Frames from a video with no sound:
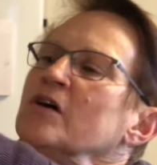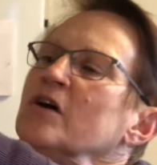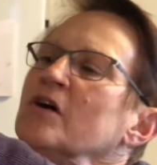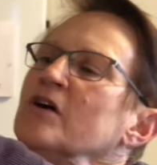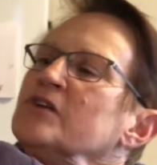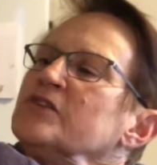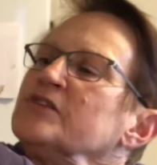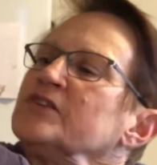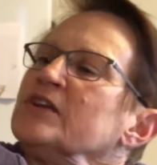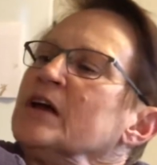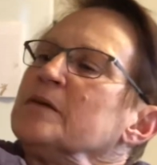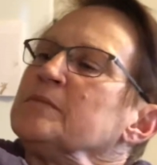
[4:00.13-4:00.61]

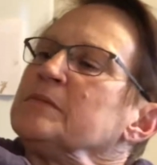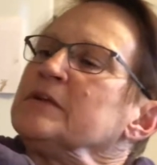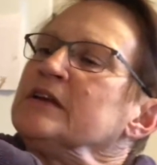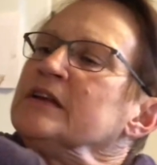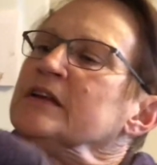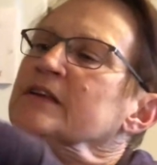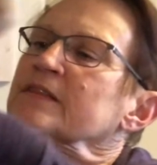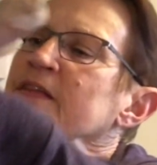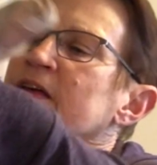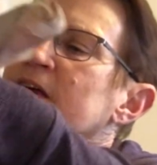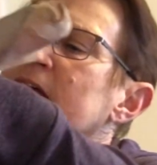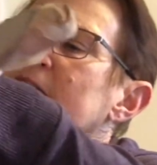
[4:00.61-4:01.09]
hard time
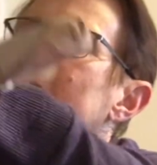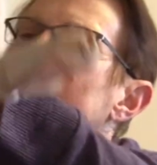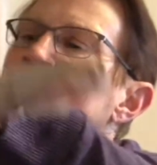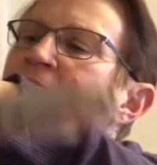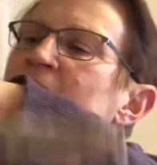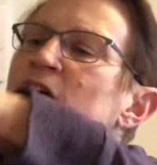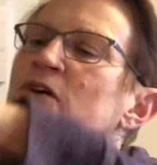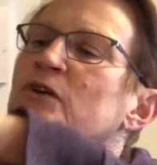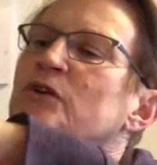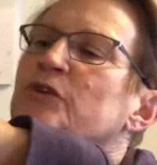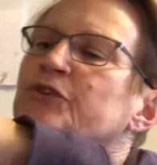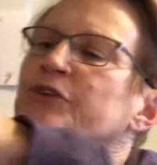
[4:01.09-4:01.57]
getting the
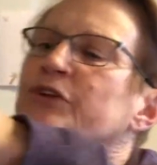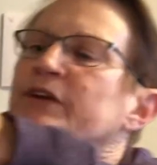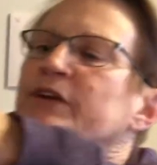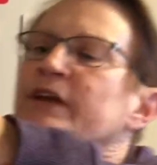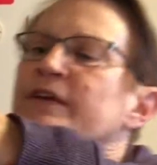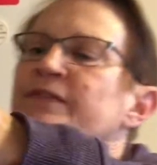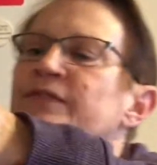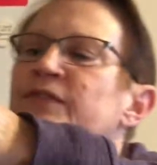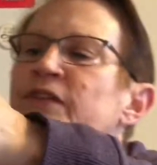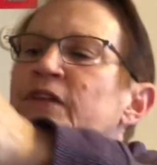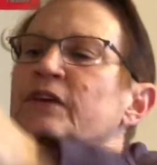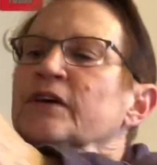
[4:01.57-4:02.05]
angle to
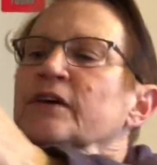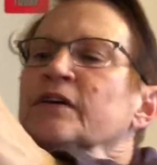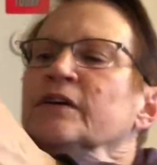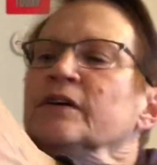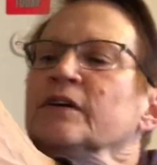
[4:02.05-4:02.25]
get the